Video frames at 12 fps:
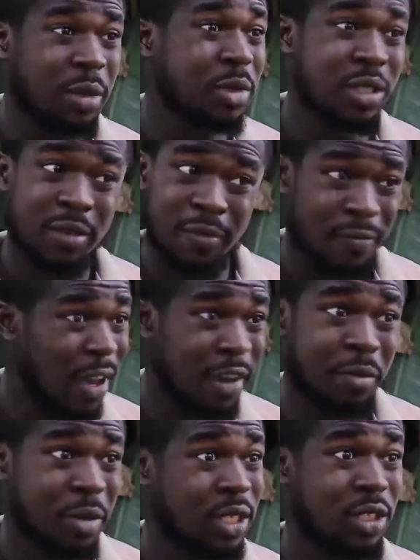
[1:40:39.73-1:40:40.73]
is 5
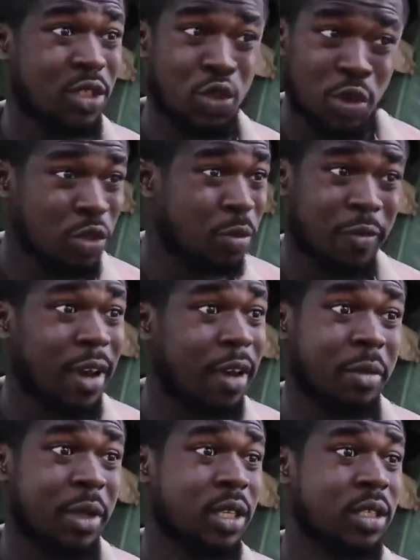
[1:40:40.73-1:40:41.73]
minutes. It's going to be 5
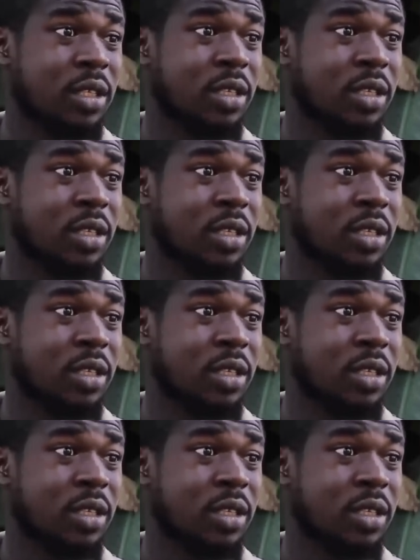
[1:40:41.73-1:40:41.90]
minutes.